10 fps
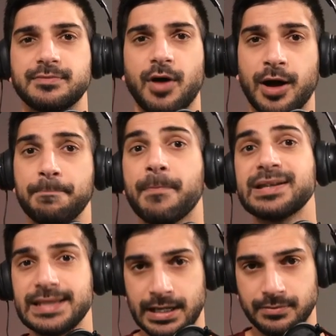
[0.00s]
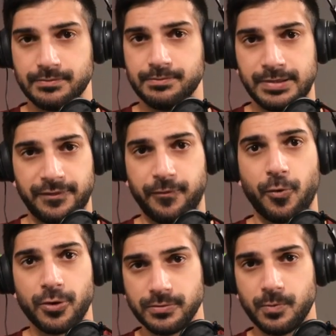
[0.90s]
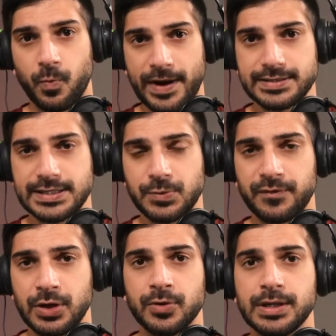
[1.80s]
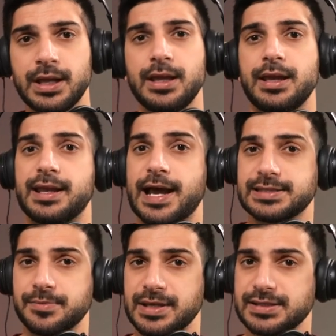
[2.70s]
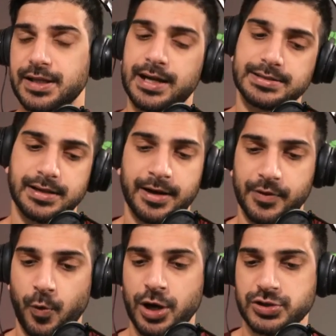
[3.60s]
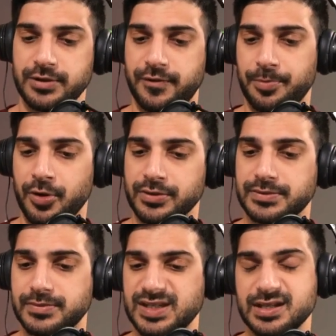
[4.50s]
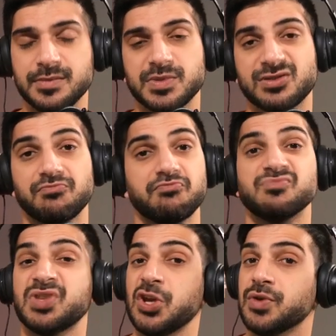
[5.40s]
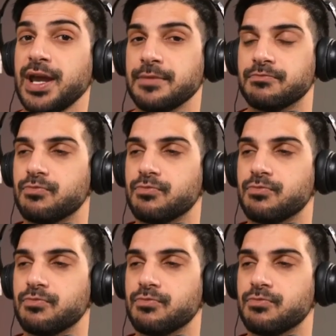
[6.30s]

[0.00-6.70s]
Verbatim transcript: on Monday before Wednesday's reveal and asked him his thoughts on the Washington football team's new name.